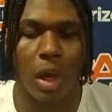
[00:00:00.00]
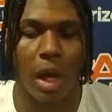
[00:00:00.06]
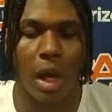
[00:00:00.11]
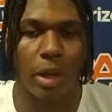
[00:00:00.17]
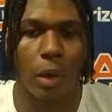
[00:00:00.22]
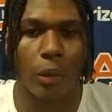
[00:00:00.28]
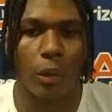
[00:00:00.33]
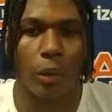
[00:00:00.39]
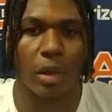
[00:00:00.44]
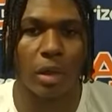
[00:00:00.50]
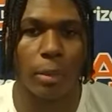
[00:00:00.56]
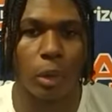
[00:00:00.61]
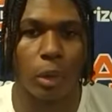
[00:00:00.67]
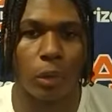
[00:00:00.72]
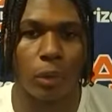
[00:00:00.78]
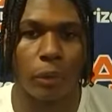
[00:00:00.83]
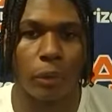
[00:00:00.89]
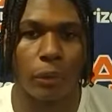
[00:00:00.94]
I don't really
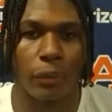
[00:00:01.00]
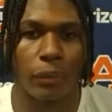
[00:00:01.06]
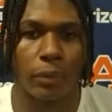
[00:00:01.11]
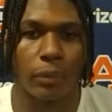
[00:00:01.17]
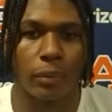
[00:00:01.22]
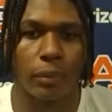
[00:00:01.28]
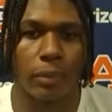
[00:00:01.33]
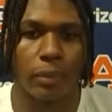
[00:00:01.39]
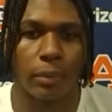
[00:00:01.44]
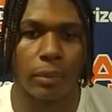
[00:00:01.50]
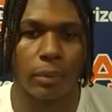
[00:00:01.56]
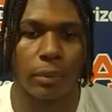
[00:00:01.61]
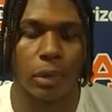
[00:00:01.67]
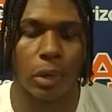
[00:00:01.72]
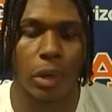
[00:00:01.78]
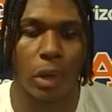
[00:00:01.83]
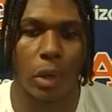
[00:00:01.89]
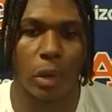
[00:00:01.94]
move,
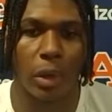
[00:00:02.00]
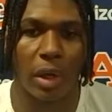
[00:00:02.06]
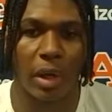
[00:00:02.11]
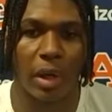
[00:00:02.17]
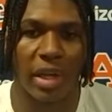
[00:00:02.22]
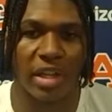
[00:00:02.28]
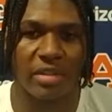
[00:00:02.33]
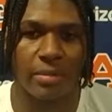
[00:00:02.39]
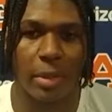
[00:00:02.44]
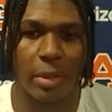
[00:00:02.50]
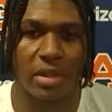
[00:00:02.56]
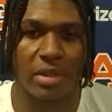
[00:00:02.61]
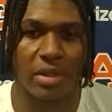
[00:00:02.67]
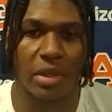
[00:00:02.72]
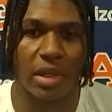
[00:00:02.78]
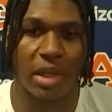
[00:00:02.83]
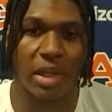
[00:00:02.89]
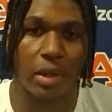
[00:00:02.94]
as
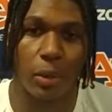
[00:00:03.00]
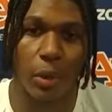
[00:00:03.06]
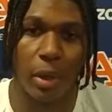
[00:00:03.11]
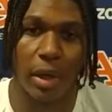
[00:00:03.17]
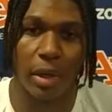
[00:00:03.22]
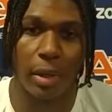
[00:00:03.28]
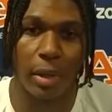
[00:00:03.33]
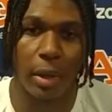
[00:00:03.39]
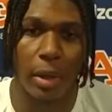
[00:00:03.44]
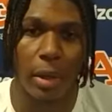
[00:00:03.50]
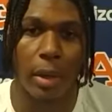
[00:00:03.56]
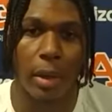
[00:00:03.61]
much anyway.